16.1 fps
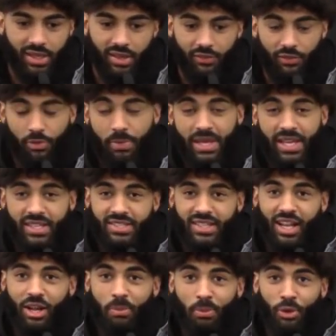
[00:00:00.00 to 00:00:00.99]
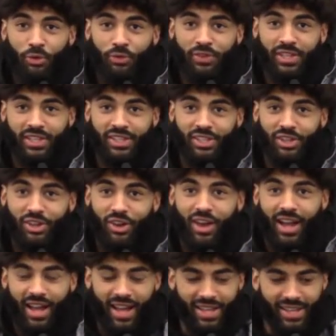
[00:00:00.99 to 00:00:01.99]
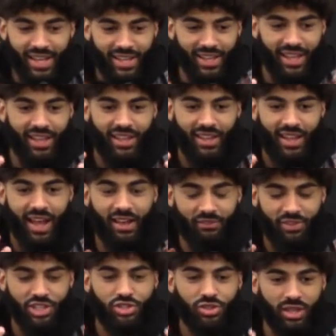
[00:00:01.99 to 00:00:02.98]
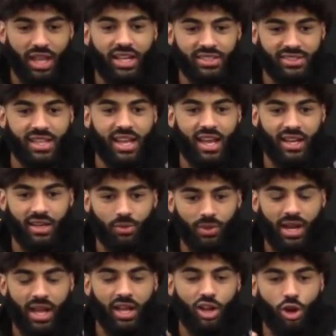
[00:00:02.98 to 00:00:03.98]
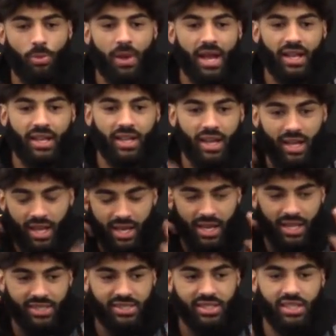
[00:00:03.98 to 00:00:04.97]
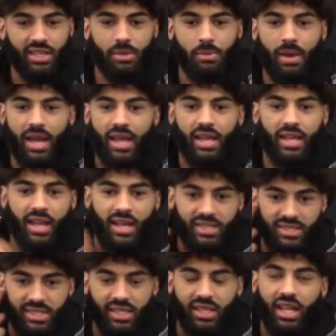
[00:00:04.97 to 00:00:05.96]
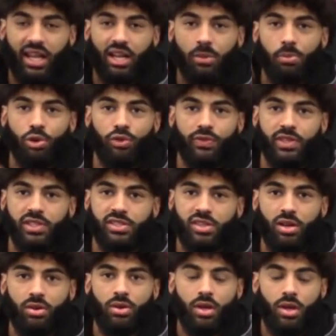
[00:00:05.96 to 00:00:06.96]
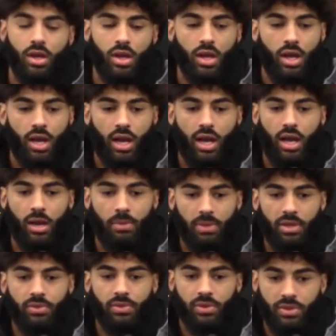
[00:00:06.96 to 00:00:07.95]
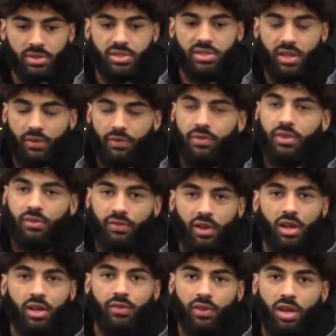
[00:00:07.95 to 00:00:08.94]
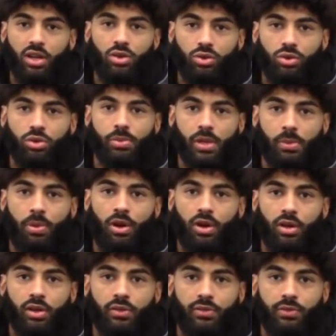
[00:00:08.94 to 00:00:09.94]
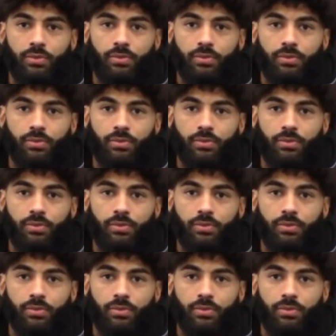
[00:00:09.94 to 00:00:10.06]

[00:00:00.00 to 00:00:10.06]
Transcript: for me, it's like a movie. You know, I visualize that, and when I go back and I see it in my head, I see it like a movie. So it was definitely very, very cool to be a part of.